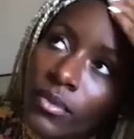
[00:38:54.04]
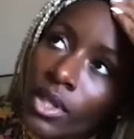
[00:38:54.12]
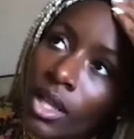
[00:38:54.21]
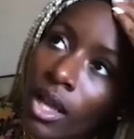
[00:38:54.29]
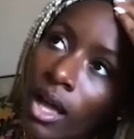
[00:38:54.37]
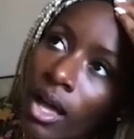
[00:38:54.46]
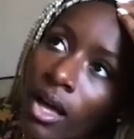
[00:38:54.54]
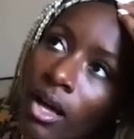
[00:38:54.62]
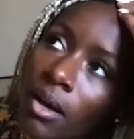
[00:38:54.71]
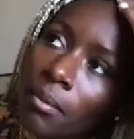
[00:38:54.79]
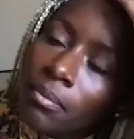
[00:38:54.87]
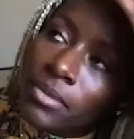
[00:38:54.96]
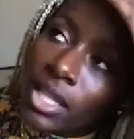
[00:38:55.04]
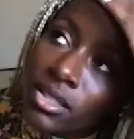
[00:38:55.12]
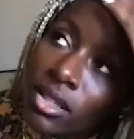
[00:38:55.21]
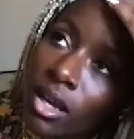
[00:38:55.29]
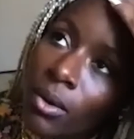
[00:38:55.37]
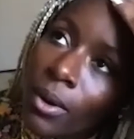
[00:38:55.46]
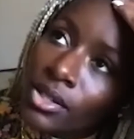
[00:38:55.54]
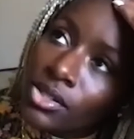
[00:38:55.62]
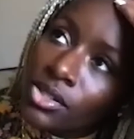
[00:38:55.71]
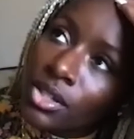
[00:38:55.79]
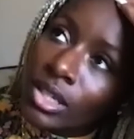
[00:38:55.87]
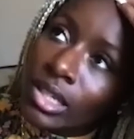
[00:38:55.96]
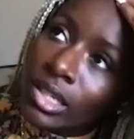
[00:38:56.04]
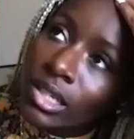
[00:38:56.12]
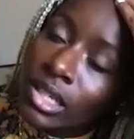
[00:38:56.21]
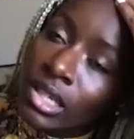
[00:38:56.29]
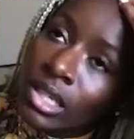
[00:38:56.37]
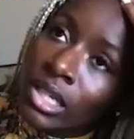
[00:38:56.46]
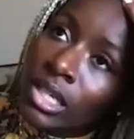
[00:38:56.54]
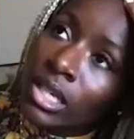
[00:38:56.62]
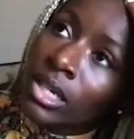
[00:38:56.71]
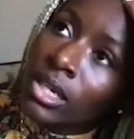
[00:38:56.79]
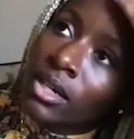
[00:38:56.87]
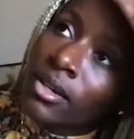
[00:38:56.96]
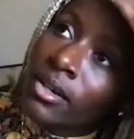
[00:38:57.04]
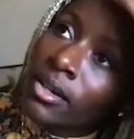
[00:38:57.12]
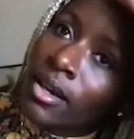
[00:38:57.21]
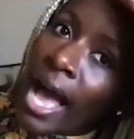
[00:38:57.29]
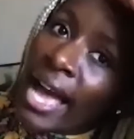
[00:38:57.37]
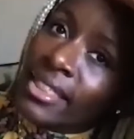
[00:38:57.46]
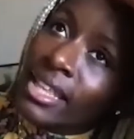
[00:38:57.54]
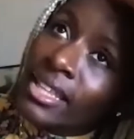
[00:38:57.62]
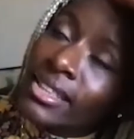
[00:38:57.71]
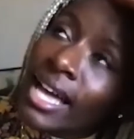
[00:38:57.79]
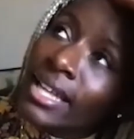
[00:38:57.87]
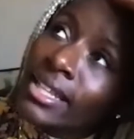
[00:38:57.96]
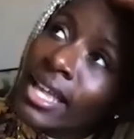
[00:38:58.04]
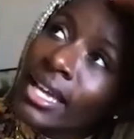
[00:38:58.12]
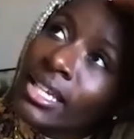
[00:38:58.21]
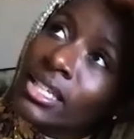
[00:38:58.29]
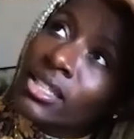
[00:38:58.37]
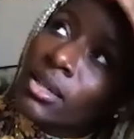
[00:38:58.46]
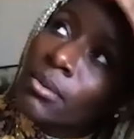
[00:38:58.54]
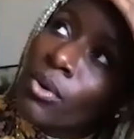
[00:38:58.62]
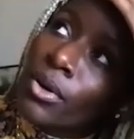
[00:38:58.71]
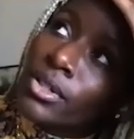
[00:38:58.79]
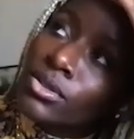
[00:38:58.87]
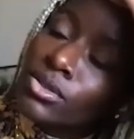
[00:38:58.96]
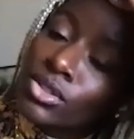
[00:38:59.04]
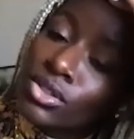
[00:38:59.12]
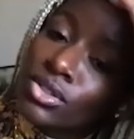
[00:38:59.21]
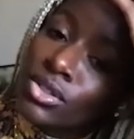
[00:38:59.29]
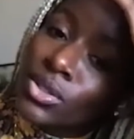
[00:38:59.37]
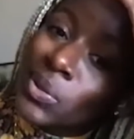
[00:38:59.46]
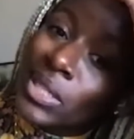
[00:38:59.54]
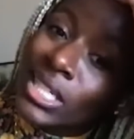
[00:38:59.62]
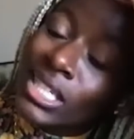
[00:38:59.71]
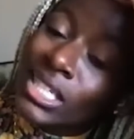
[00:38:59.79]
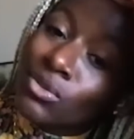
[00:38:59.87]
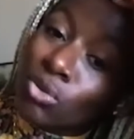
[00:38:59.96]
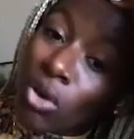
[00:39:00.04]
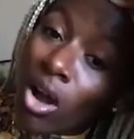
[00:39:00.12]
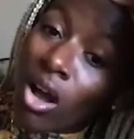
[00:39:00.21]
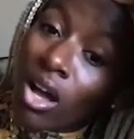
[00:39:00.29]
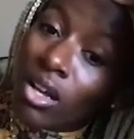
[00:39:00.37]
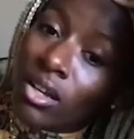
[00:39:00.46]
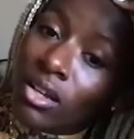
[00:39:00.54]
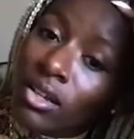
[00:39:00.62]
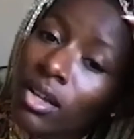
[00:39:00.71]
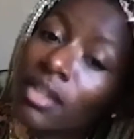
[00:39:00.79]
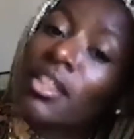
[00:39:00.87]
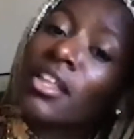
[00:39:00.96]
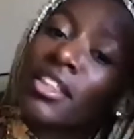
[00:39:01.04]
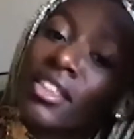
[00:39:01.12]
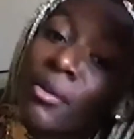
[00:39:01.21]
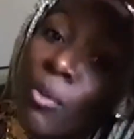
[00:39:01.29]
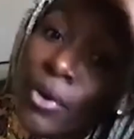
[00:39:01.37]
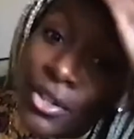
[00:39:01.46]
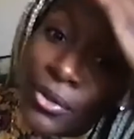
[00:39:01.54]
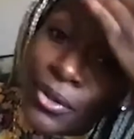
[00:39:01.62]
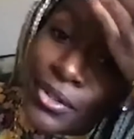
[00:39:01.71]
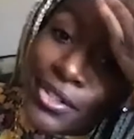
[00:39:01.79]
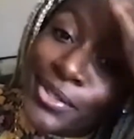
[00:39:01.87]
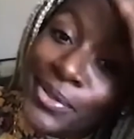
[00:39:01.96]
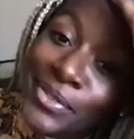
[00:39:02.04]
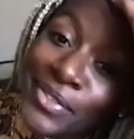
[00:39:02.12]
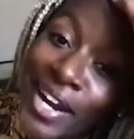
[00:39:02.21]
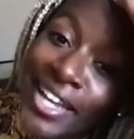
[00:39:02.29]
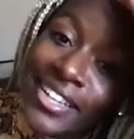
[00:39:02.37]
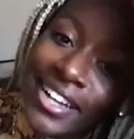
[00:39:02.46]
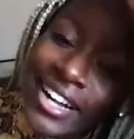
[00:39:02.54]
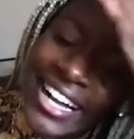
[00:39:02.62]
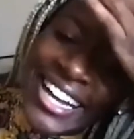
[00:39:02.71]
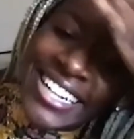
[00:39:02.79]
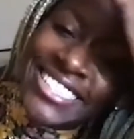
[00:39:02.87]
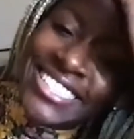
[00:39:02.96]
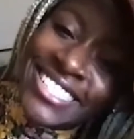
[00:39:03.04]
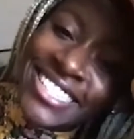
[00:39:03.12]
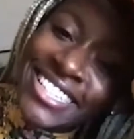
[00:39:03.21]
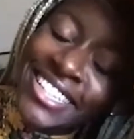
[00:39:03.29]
That's a good question. I think that like the more you just do it wrong, the more you learn to do it right, honestly.